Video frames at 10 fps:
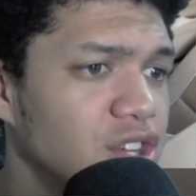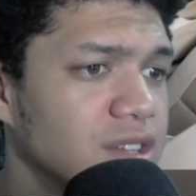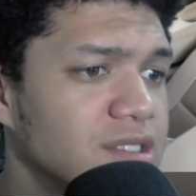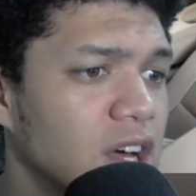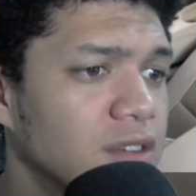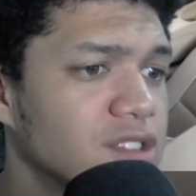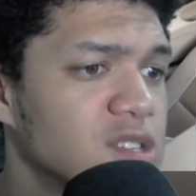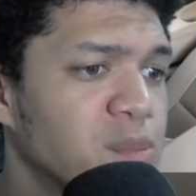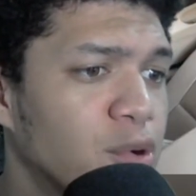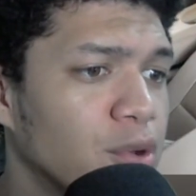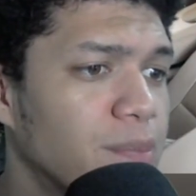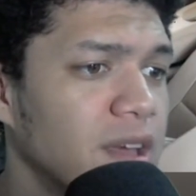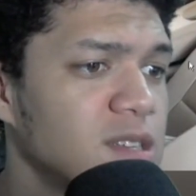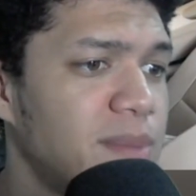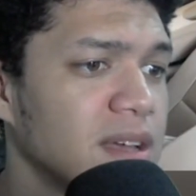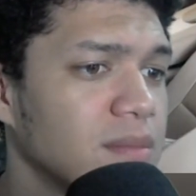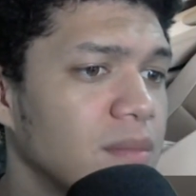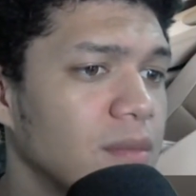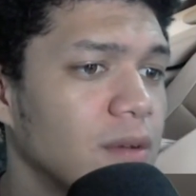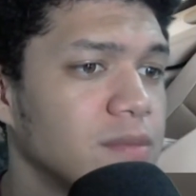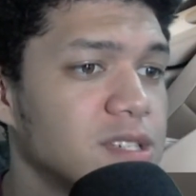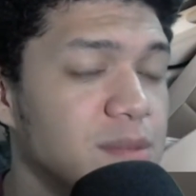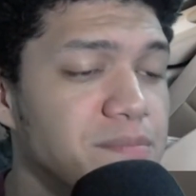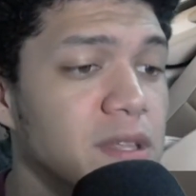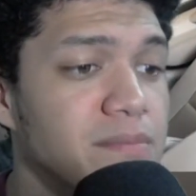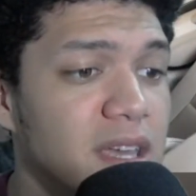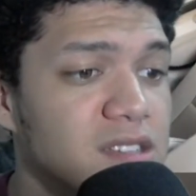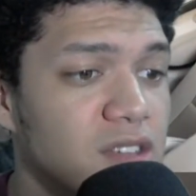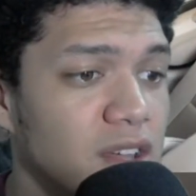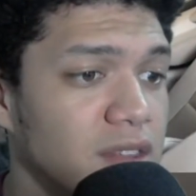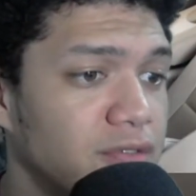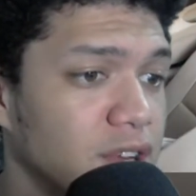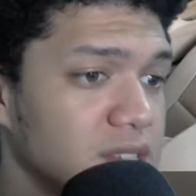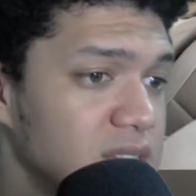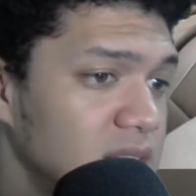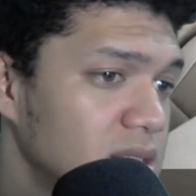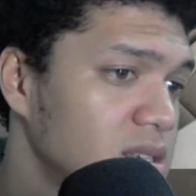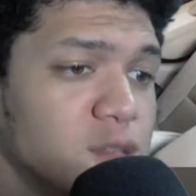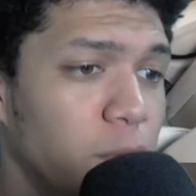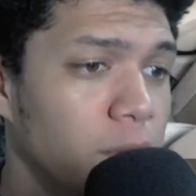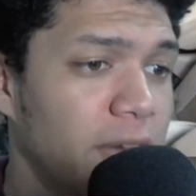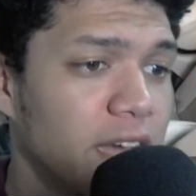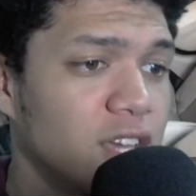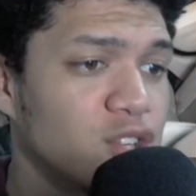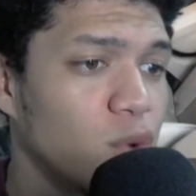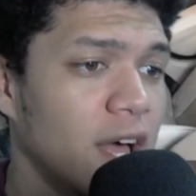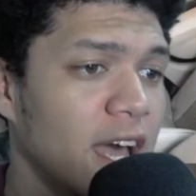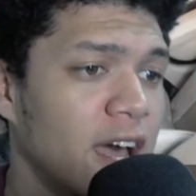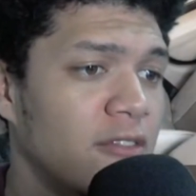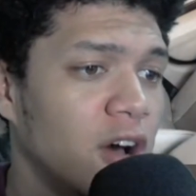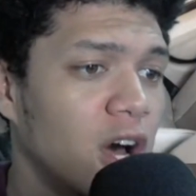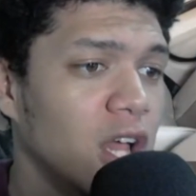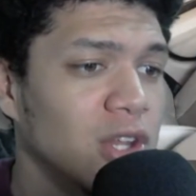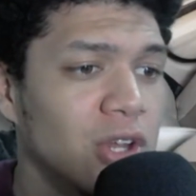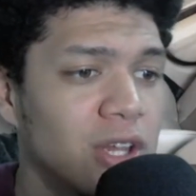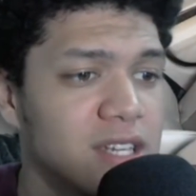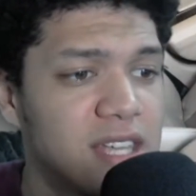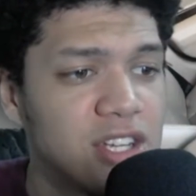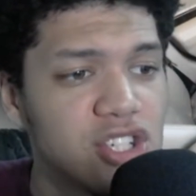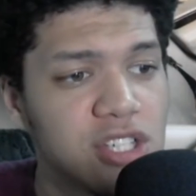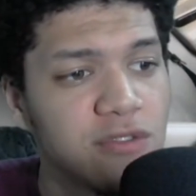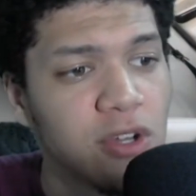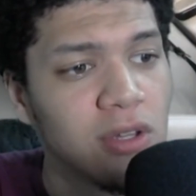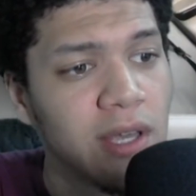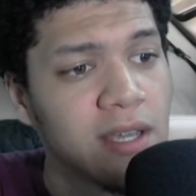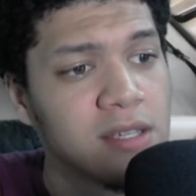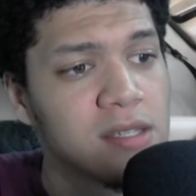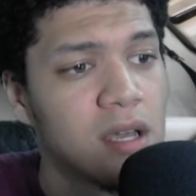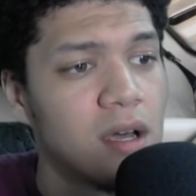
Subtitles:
You can tell if it's sport or base simply based on the front seats. Sport package will have little extensions for your legs.